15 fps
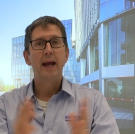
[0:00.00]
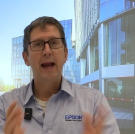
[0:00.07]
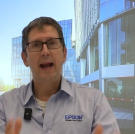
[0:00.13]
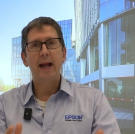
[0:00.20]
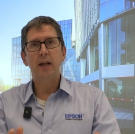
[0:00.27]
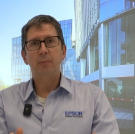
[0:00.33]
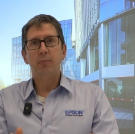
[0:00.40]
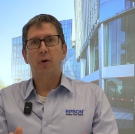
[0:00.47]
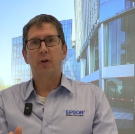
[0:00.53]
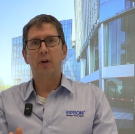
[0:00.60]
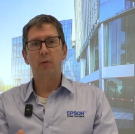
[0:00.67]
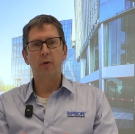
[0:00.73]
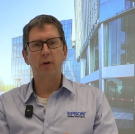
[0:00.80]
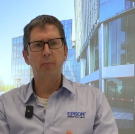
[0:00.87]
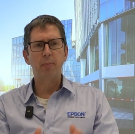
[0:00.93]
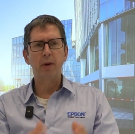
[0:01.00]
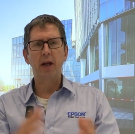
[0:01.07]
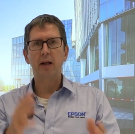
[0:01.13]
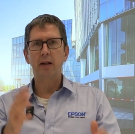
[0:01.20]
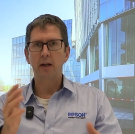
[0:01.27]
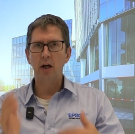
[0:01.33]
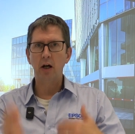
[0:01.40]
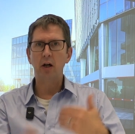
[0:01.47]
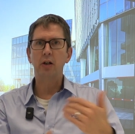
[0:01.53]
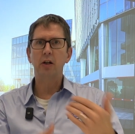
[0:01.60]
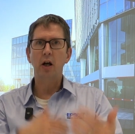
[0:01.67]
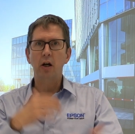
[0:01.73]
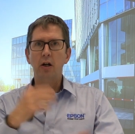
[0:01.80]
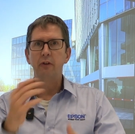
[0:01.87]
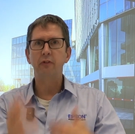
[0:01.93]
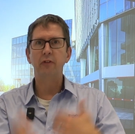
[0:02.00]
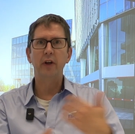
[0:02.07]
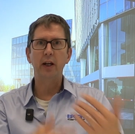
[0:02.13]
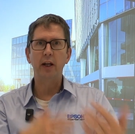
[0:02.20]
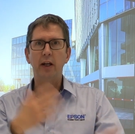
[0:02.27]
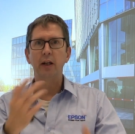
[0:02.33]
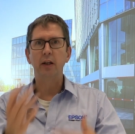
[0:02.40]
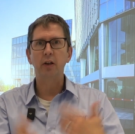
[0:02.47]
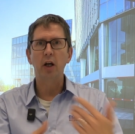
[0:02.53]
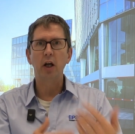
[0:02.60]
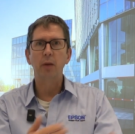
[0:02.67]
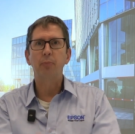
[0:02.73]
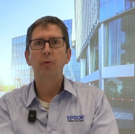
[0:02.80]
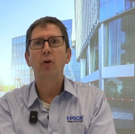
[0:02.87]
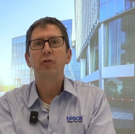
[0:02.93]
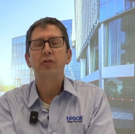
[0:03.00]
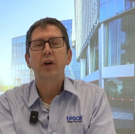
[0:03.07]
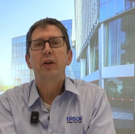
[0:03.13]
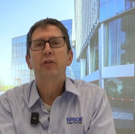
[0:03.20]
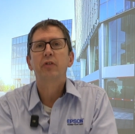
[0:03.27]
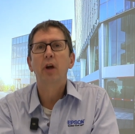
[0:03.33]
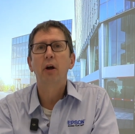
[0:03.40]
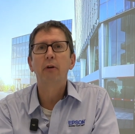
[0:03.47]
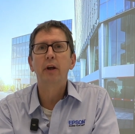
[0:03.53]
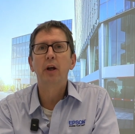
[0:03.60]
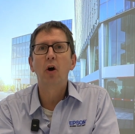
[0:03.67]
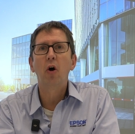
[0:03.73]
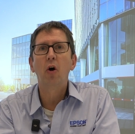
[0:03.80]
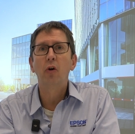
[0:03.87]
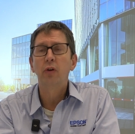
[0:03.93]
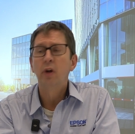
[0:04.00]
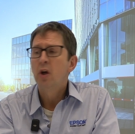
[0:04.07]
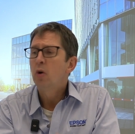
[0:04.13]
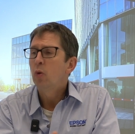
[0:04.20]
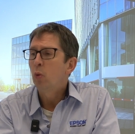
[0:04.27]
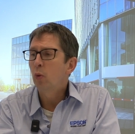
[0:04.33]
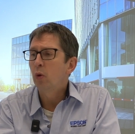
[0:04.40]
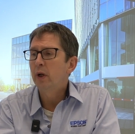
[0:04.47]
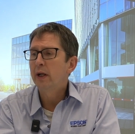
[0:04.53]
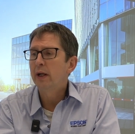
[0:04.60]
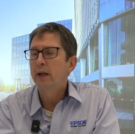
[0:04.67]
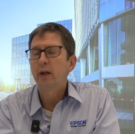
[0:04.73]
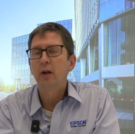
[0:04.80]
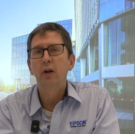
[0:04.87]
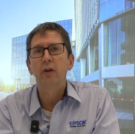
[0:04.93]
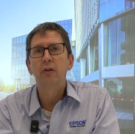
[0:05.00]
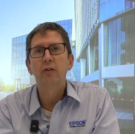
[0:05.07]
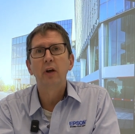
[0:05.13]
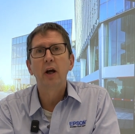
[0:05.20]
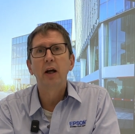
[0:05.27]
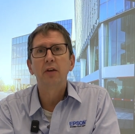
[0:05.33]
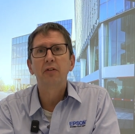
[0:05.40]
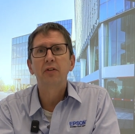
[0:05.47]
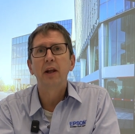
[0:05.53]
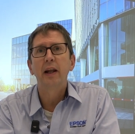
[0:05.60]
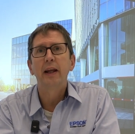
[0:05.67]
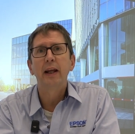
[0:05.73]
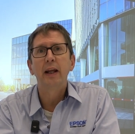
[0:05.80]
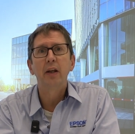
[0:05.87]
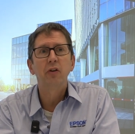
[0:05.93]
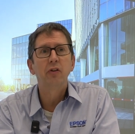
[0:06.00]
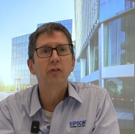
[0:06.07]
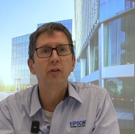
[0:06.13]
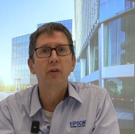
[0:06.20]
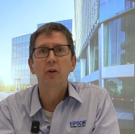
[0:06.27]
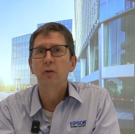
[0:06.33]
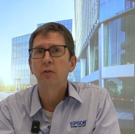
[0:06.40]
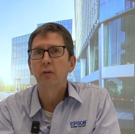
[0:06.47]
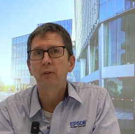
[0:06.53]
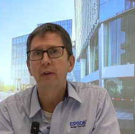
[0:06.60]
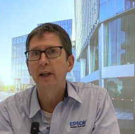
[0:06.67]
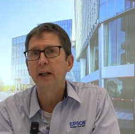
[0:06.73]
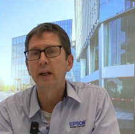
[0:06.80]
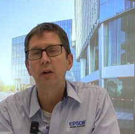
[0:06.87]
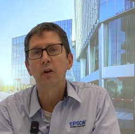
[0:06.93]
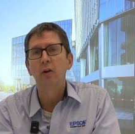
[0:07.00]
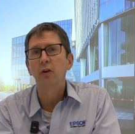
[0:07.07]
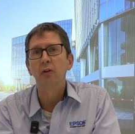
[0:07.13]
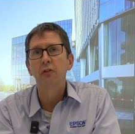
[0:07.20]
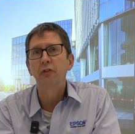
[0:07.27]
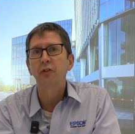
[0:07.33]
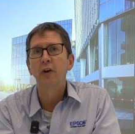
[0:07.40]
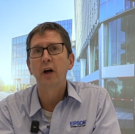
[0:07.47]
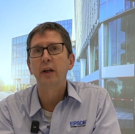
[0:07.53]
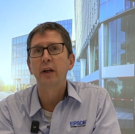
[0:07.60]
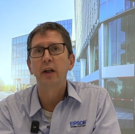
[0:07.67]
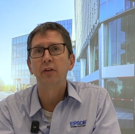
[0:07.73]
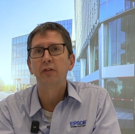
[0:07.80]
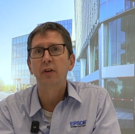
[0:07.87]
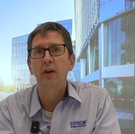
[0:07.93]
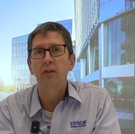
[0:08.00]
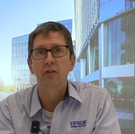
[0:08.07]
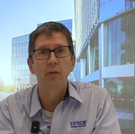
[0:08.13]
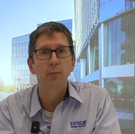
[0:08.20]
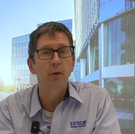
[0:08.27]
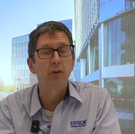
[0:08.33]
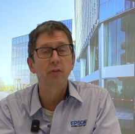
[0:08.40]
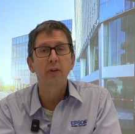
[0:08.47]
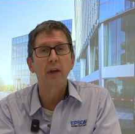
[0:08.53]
Anybody with big archiving projects going on, really good at selling into sort of legal, finance customers,